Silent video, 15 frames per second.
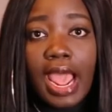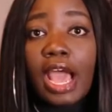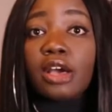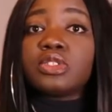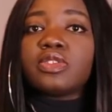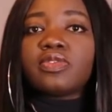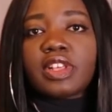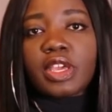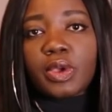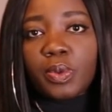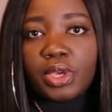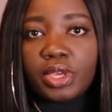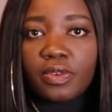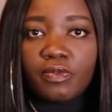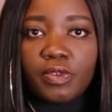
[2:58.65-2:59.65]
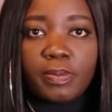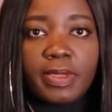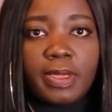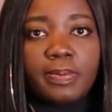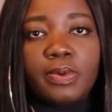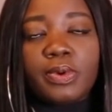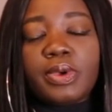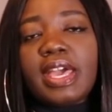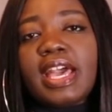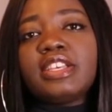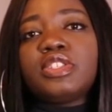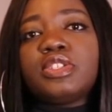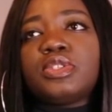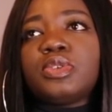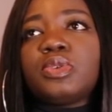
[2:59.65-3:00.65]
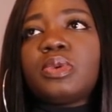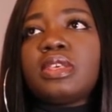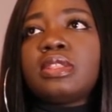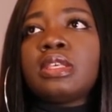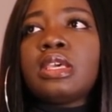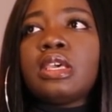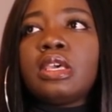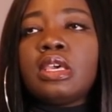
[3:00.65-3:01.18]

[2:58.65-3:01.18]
out of like working for people, it has to do with